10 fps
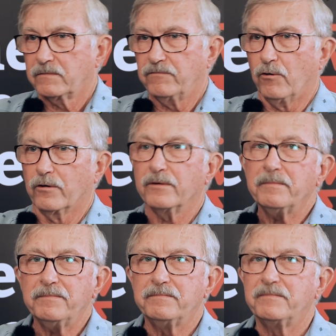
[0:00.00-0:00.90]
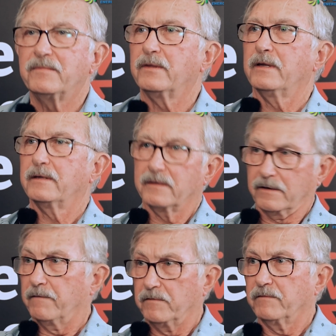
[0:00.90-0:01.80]
Forum,
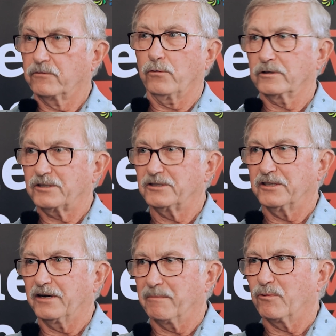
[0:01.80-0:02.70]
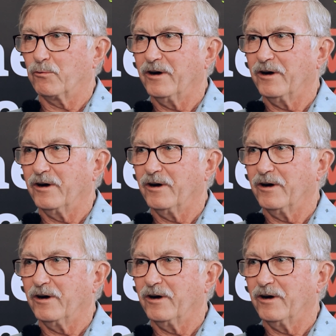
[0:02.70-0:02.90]
of course, is the number